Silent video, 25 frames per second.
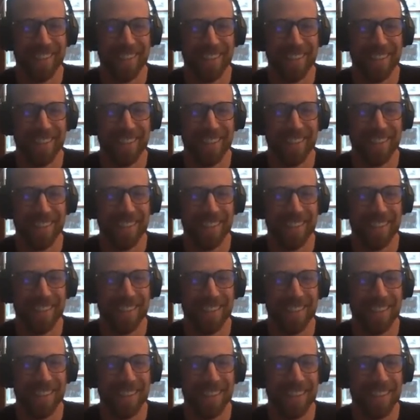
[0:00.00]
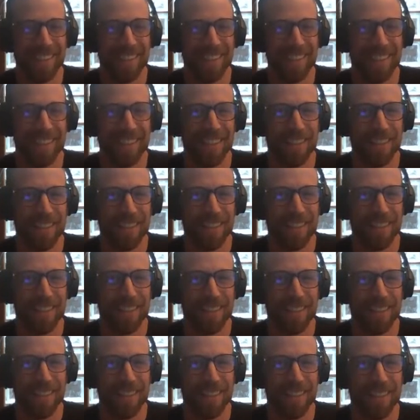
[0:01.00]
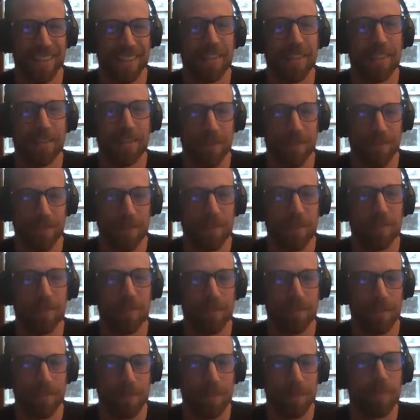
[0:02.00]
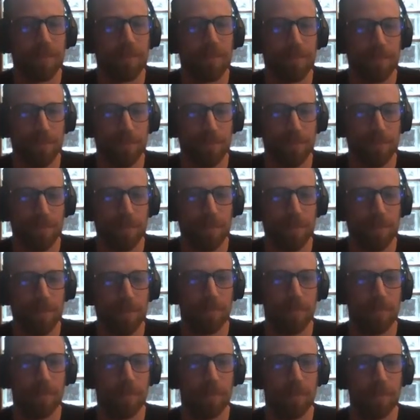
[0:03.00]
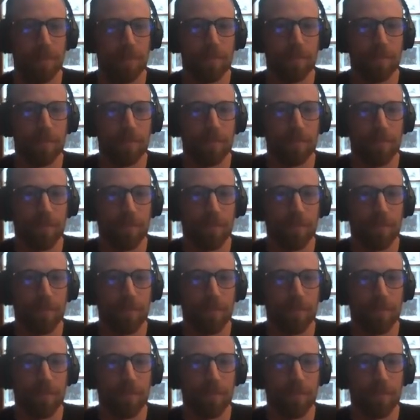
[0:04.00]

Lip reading: (not speaking)